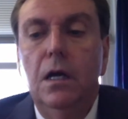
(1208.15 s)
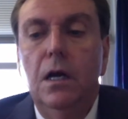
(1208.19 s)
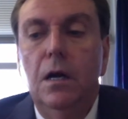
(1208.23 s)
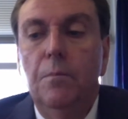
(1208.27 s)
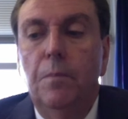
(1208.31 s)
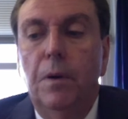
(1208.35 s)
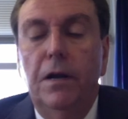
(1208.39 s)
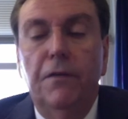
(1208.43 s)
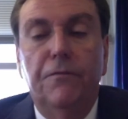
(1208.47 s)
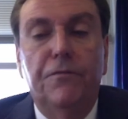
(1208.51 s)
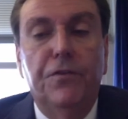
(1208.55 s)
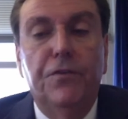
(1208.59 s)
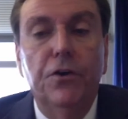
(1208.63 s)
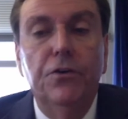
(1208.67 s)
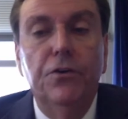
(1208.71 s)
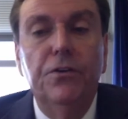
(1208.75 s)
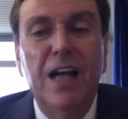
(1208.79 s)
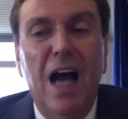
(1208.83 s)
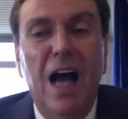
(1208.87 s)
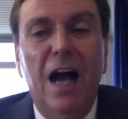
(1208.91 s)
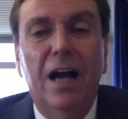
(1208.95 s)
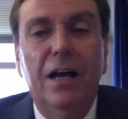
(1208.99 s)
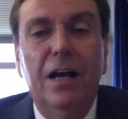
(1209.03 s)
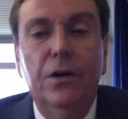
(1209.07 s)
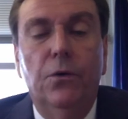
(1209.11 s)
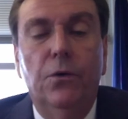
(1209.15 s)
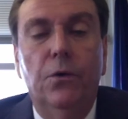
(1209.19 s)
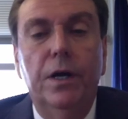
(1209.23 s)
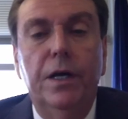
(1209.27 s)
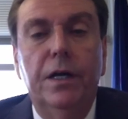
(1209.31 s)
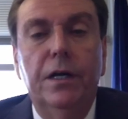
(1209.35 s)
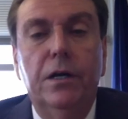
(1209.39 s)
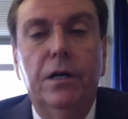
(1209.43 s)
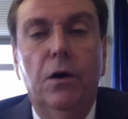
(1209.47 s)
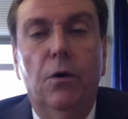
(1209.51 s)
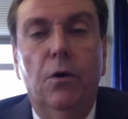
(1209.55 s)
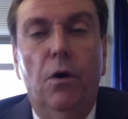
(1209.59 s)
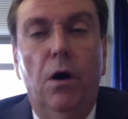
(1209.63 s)
But if you're not going to
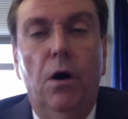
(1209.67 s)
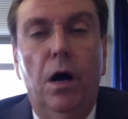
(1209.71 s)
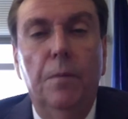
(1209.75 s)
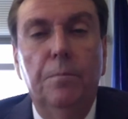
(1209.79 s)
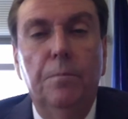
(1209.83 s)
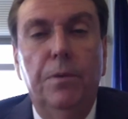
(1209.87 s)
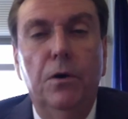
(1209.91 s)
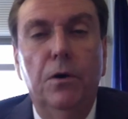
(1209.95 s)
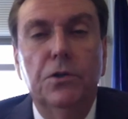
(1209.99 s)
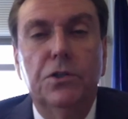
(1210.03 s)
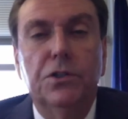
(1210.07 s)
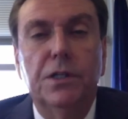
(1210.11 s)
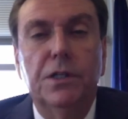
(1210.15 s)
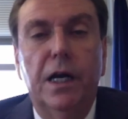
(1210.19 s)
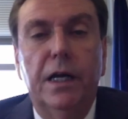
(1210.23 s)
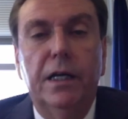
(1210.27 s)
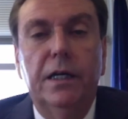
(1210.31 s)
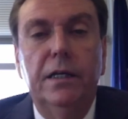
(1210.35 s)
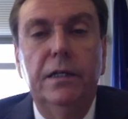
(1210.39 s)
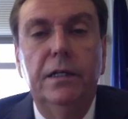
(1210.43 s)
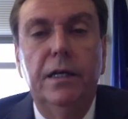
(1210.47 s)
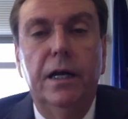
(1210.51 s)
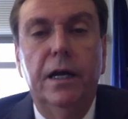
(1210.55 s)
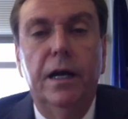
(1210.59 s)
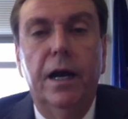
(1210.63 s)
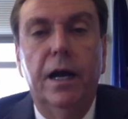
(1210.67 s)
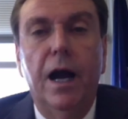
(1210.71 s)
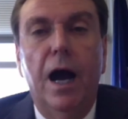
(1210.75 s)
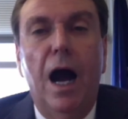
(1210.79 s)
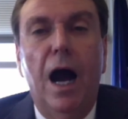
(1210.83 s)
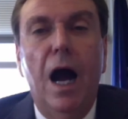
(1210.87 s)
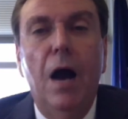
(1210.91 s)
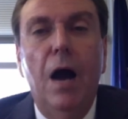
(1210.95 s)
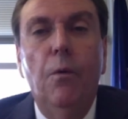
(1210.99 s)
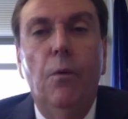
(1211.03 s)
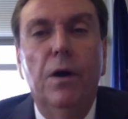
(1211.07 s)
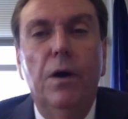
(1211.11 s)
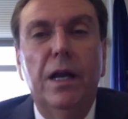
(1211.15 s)
go on post-secondary,
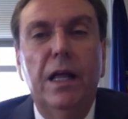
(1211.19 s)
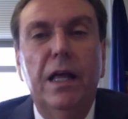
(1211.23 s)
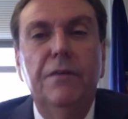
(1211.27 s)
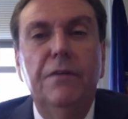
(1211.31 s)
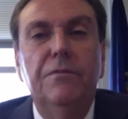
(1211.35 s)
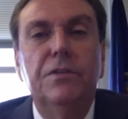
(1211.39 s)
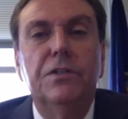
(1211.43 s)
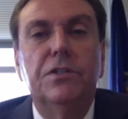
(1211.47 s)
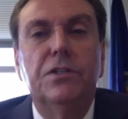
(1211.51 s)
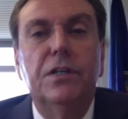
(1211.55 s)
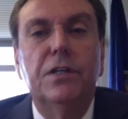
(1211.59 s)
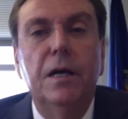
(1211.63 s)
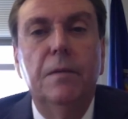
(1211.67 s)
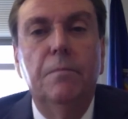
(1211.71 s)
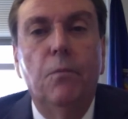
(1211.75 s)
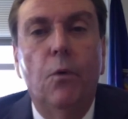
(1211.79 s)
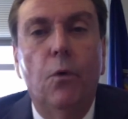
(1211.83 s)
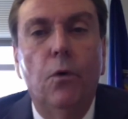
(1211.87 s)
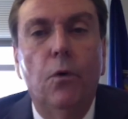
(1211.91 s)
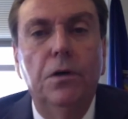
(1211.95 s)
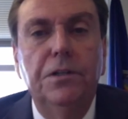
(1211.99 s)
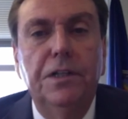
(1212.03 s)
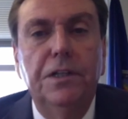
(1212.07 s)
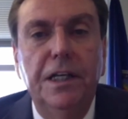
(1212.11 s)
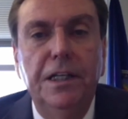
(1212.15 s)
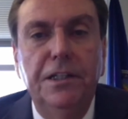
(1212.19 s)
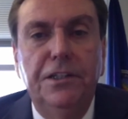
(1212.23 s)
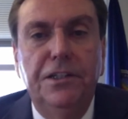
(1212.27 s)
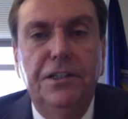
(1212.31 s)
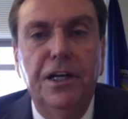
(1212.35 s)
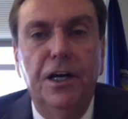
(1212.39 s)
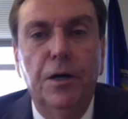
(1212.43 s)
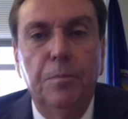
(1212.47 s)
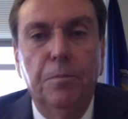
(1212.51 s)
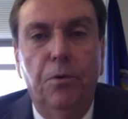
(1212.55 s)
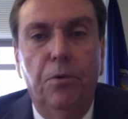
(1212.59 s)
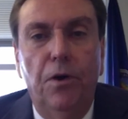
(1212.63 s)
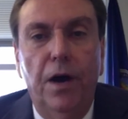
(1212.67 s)
I want to even see a more
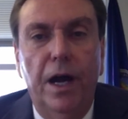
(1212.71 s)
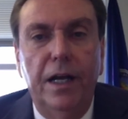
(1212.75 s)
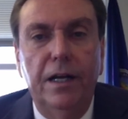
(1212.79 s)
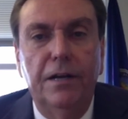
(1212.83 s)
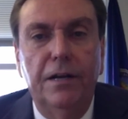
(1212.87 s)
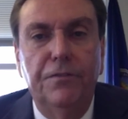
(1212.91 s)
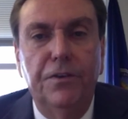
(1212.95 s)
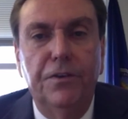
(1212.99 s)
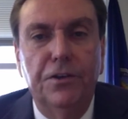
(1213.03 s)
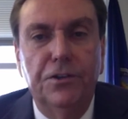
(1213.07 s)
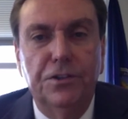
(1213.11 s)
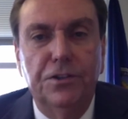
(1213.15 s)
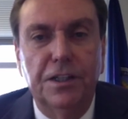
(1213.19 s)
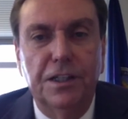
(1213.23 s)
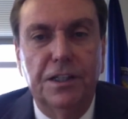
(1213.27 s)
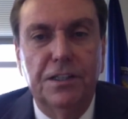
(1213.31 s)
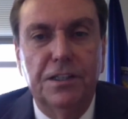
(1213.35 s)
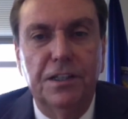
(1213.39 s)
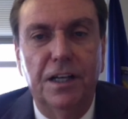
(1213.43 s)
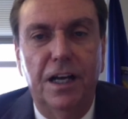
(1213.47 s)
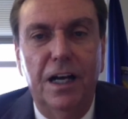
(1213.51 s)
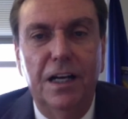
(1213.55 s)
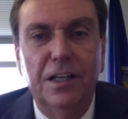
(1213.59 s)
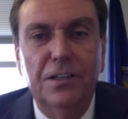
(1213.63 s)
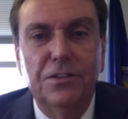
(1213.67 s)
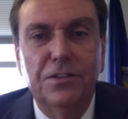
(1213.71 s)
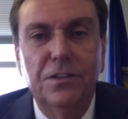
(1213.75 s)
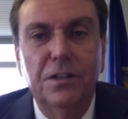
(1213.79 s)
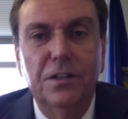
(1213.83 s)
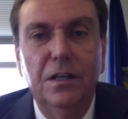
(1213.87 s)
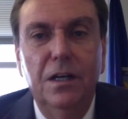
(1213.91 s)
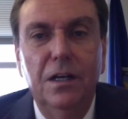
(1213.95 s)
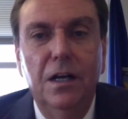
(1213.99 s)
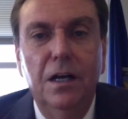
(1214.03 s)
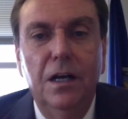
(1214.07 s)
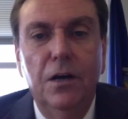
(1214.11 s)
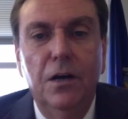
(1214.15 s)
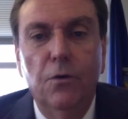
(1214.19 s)
detailed plan of your success,
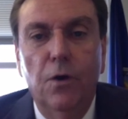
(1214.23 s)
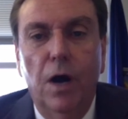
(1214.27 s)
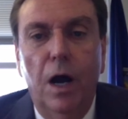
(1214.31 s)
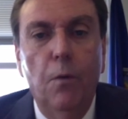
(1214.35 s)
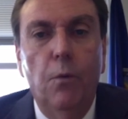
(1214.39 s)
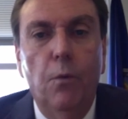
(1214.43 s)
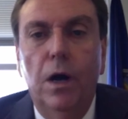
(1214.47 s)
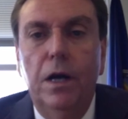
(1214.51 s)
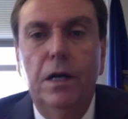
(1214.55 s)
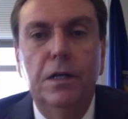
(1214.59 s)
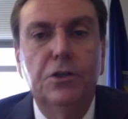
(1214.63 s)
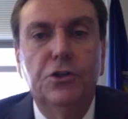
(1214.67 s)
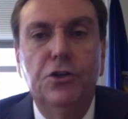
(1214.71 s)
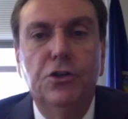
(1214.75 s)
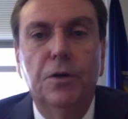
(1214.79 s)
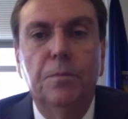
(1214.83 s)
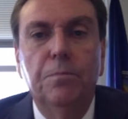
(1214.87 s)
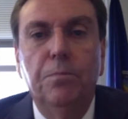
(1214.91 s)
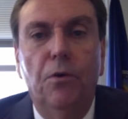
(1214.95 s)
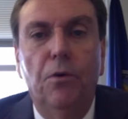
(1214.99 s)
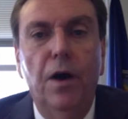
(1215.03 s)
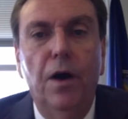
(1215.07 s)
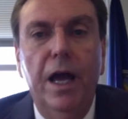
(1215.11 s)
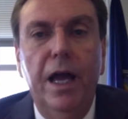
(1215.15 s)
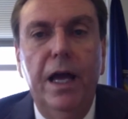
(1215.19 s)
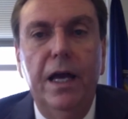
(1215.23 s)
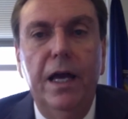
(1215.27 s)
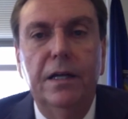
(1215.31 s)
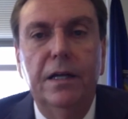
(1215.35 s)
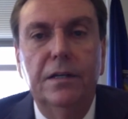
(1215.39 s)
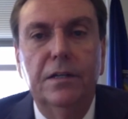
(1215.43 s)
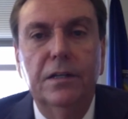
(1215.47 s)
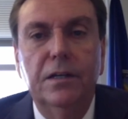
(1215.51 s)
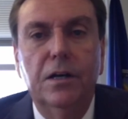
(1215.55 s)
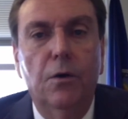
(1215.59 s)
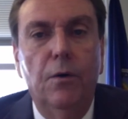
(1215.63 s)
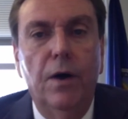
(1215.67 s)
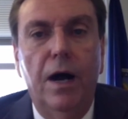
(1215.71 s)
right? What is your plan
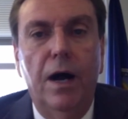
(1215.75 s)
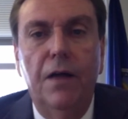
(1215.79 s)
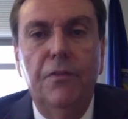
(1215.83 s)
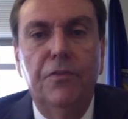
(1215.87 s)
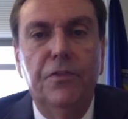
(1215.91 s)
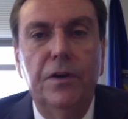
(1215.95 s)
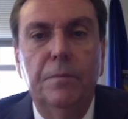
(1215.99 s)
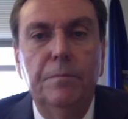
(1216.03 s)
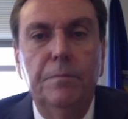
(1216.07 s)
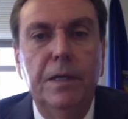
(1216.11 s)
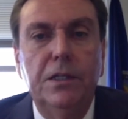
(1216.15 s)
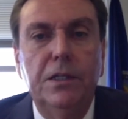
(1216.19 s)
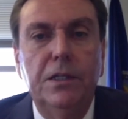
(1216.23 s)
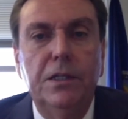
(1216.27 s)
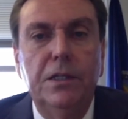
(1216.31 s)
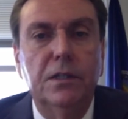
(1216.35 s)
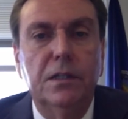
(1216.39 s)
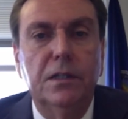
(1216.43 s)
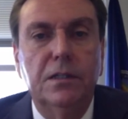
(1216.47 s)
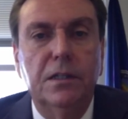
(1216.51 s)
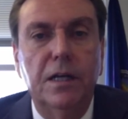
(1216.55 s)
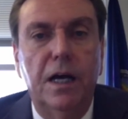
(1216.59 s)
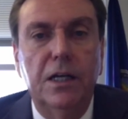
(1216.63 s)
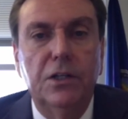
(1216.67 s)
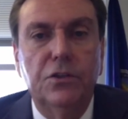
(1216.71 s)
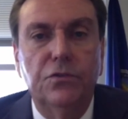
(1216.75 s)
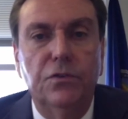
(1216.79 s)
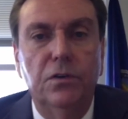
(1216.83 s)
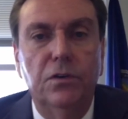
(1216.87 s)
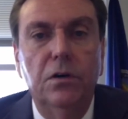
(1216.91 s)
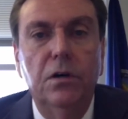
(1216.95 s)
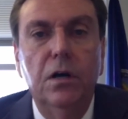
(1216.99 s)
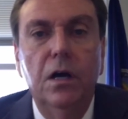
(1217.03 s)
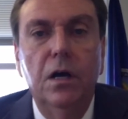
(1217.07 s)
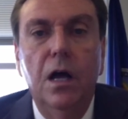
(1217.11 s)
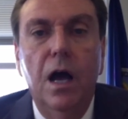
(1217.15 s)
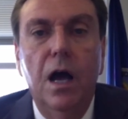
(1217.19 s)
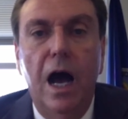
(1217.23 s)
to go out there and be successful
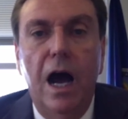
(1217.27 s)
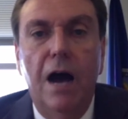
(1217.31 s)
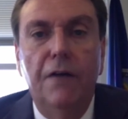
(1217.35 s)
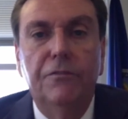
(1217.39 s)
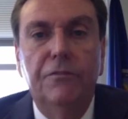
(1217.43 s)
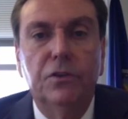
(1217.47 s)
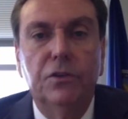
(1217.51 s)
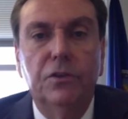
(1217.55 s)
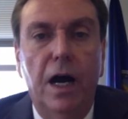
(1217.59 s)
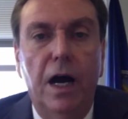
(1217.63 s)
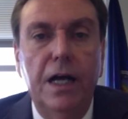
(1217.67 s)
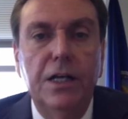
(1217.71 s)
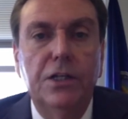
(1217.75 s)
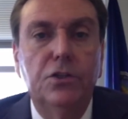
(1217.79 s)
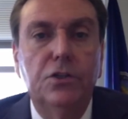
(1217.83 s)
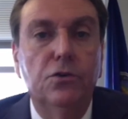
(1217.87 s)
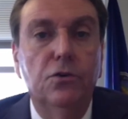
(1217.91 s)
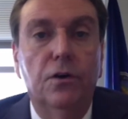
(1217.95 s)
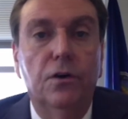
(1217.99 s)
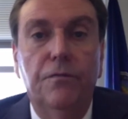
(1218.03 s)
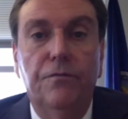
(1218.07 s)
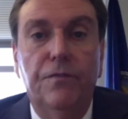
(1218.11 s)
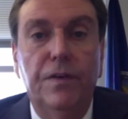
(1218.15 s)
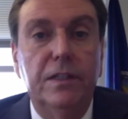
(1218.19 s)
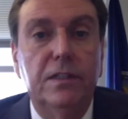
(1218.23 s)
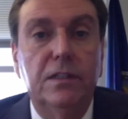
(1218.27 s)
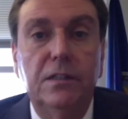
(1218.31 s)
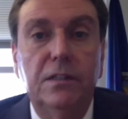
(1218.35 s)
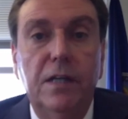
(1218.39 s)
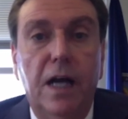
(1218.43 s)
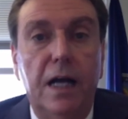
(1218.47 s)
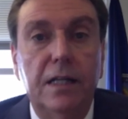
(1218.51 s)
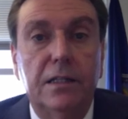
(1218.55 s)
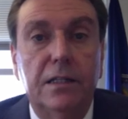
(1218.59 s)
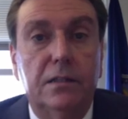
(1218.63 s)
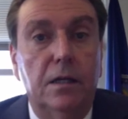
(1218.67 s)
after high school? If it's not